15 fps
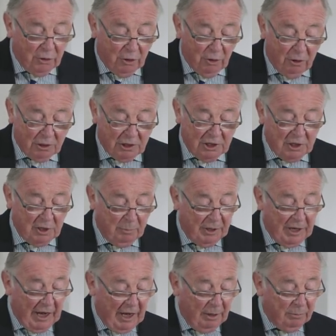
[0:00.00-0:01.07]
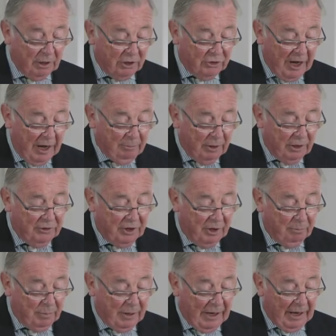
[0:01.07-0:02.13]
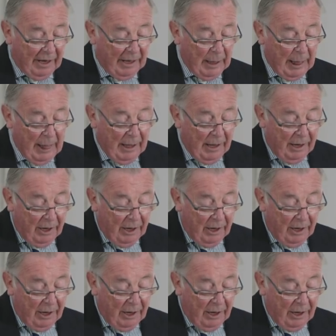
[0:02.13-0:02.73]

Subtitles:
new courses have been aimed at championship play,